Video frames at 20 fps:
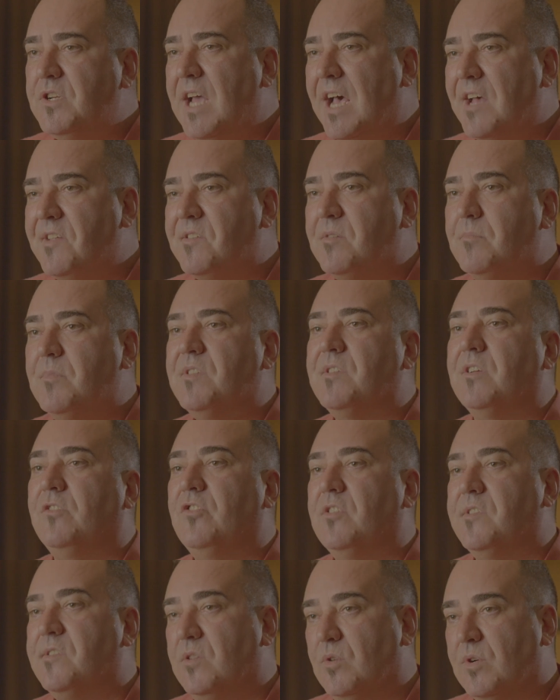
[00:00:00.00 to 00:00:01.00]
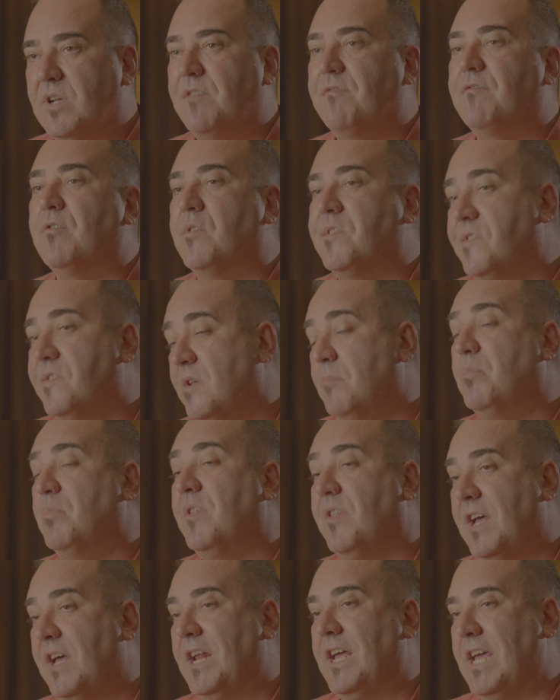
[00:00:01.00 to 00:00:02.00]
customers are just looking for a
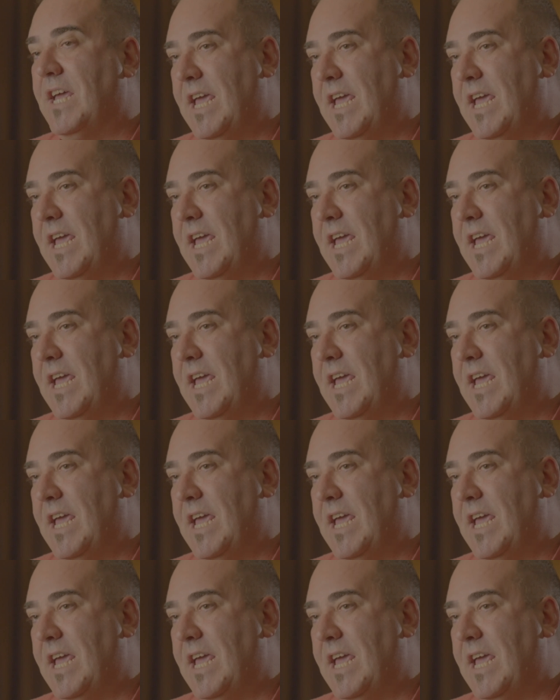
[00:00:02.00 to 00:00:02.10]
sympathetic